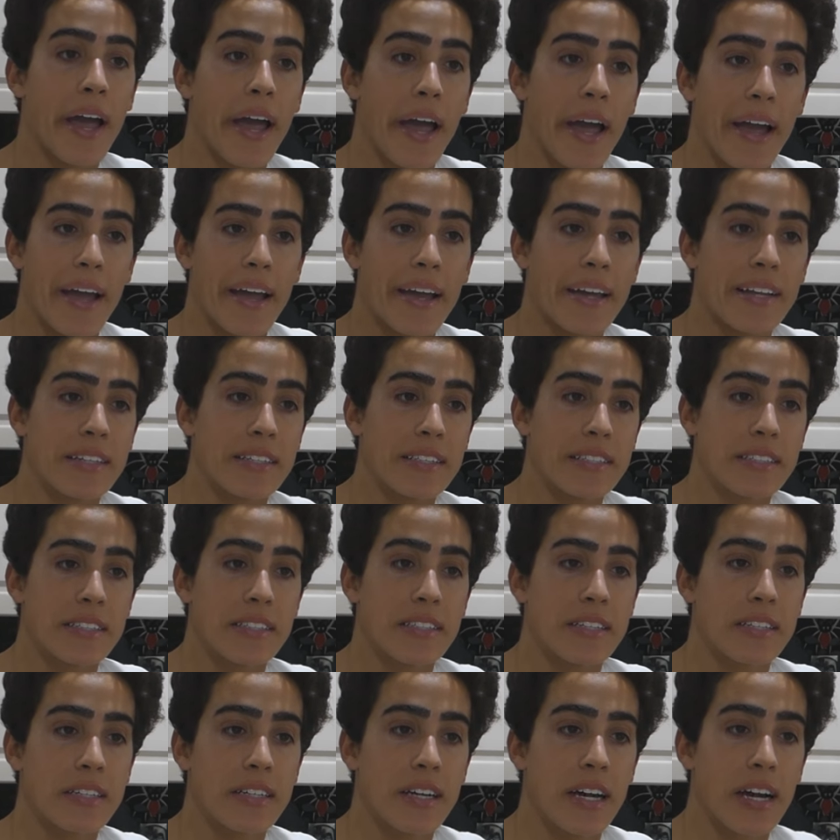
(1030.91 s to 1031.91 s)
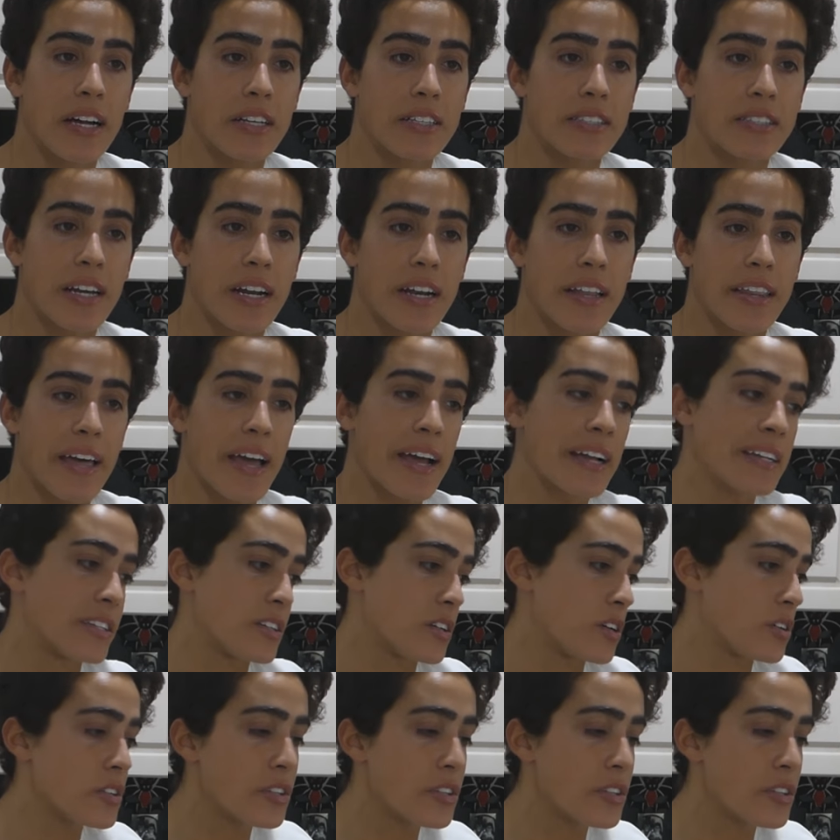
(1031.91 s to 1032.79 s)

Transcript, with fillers: And outside of that, you know,